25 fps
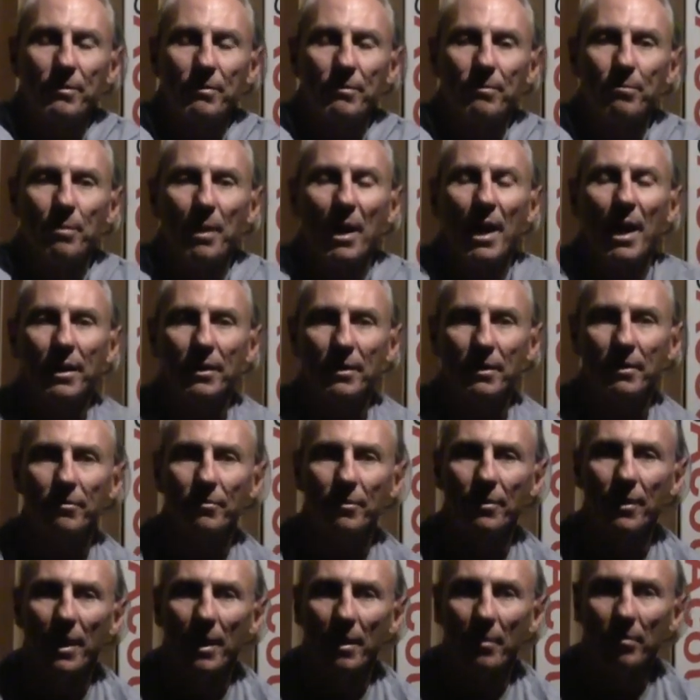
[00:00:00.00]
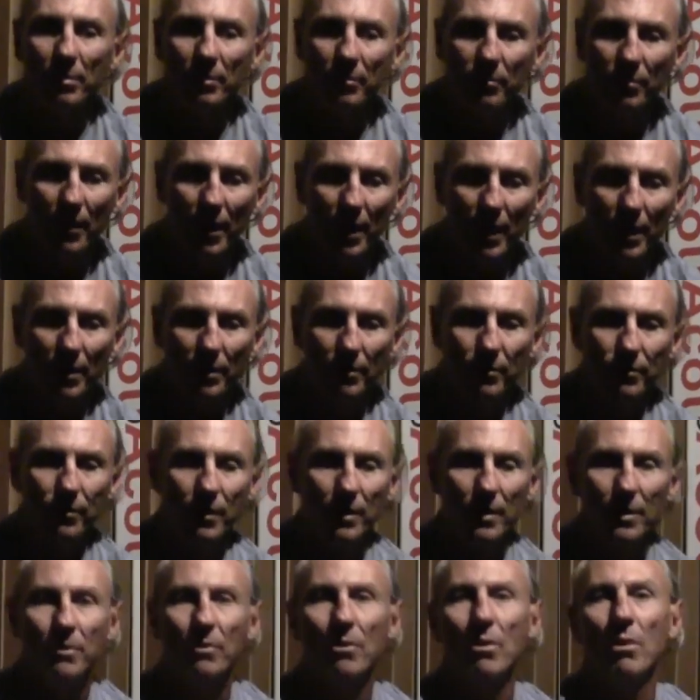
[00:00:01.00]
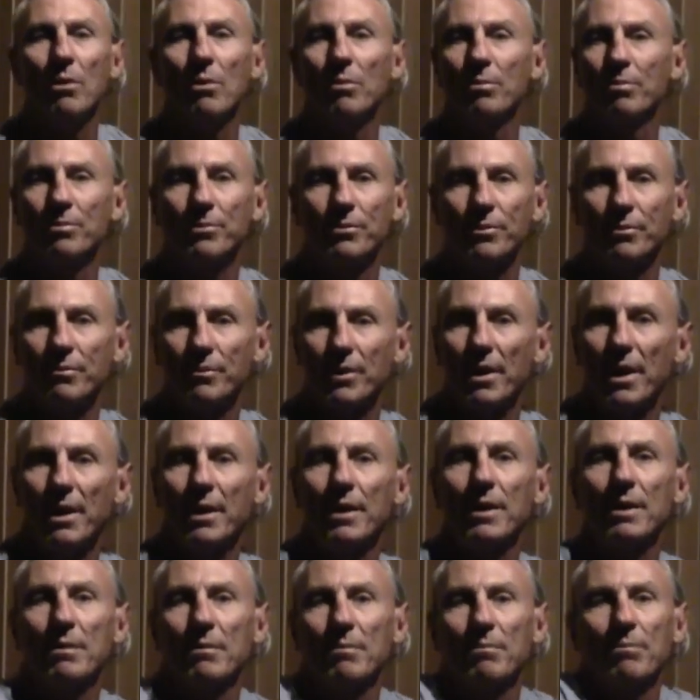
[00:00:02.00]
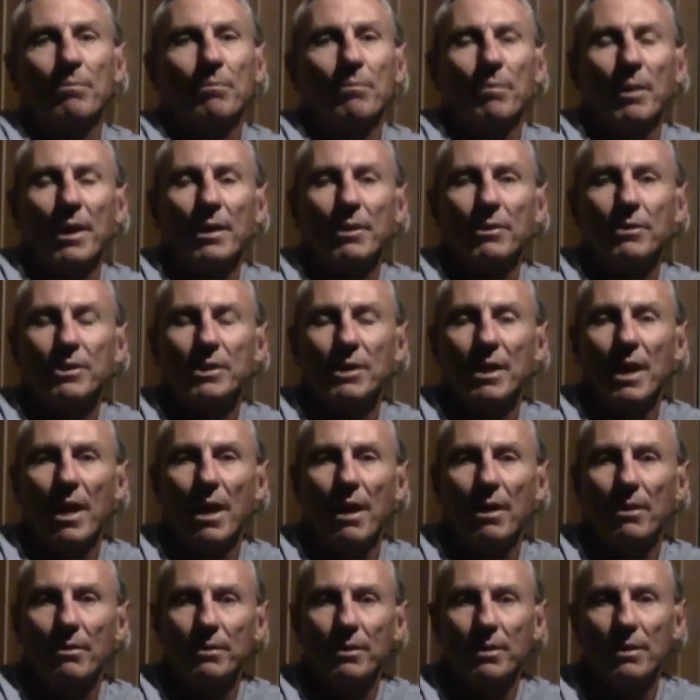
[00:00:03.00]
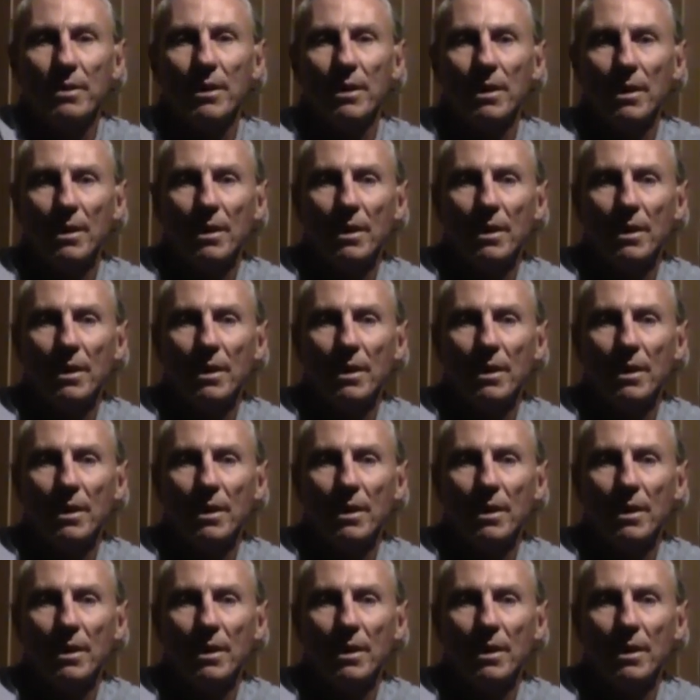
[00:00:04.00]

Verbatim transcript: buy different amplifiers in hopes of getting better sound